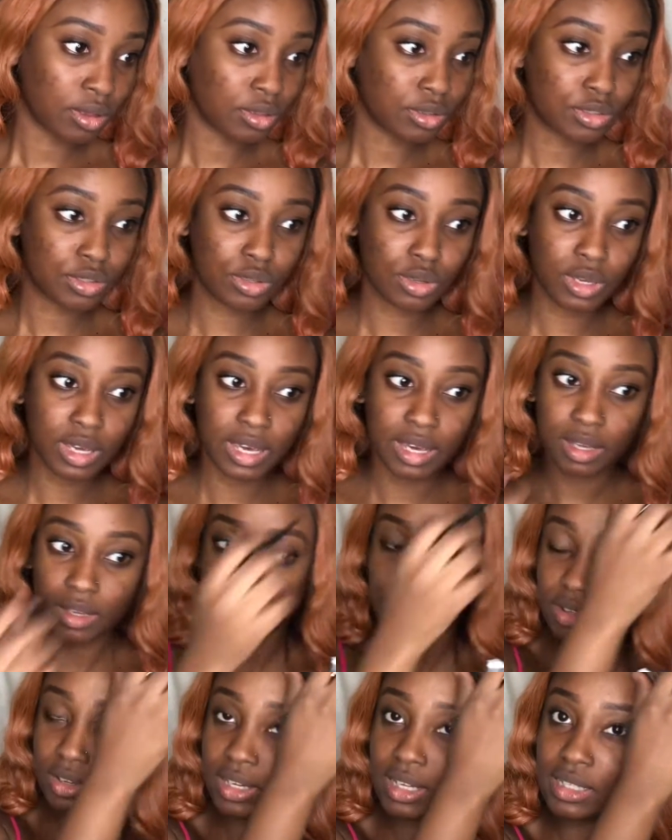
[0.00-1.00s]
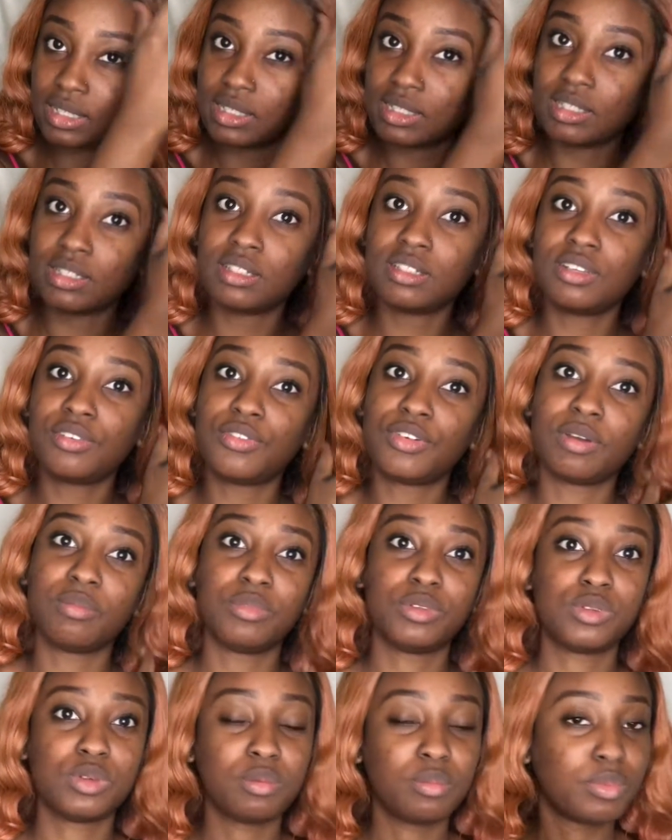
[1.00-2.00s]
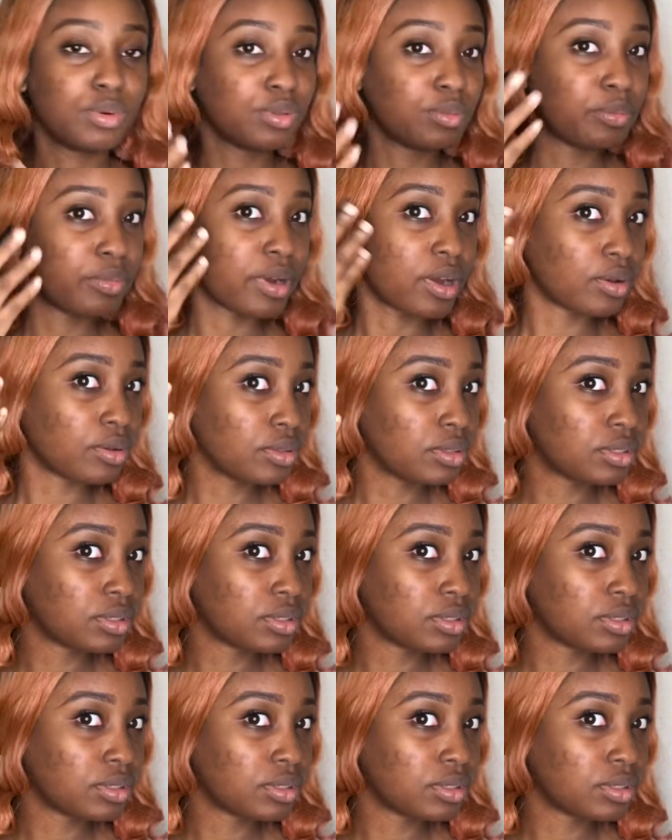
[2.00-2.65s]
So yeah, you can see the difference between both brows.